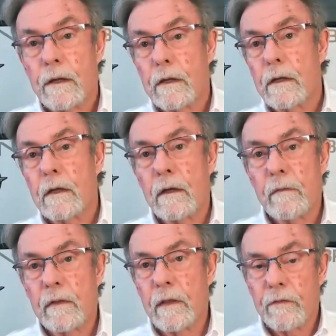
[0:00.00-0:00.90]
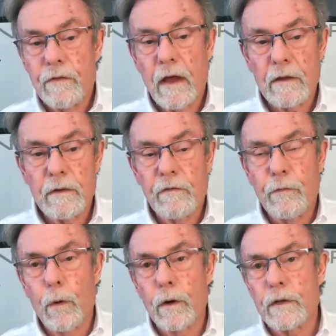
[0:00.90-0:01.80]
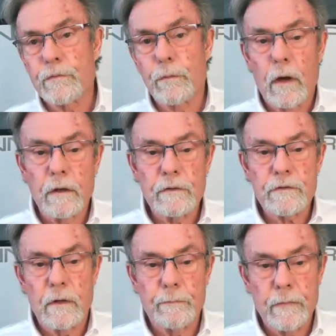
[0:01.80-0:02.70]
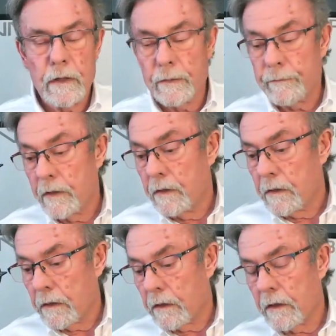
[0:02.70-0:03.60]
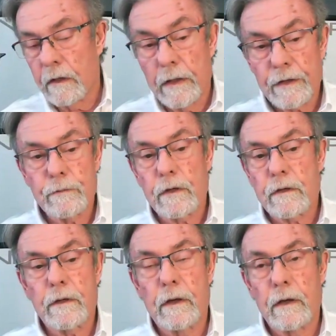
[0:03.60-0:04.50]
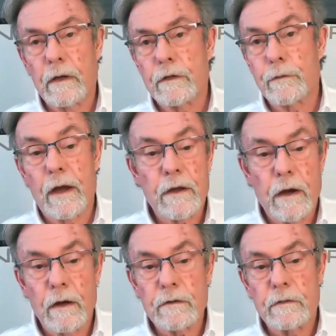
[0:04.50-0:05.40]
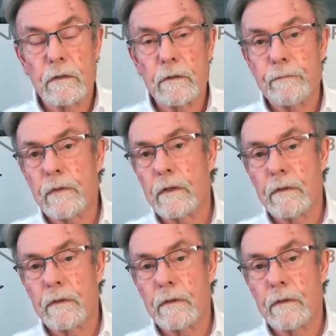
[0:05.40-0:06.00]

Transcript: Uh, and they've got, you know, Ford has run some uh, electric dry cars, you know,